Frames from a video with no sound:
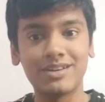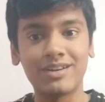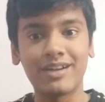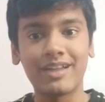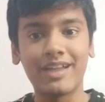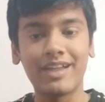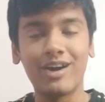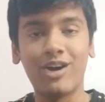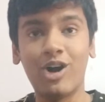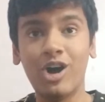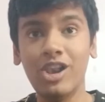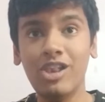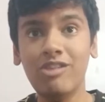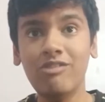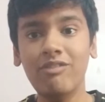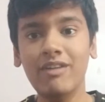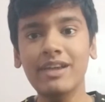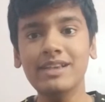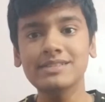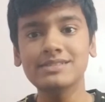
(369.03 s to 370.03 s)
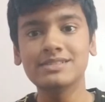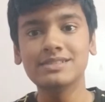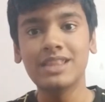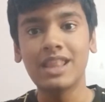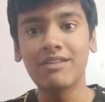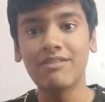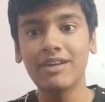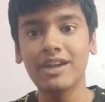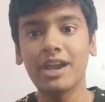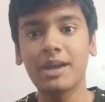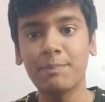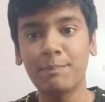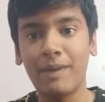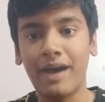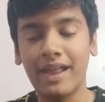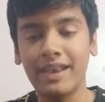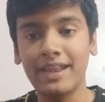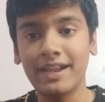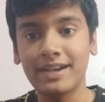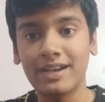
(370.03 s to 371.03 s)
Okay, always never get
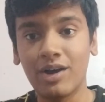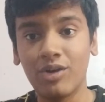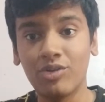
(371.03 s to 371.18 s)
panicked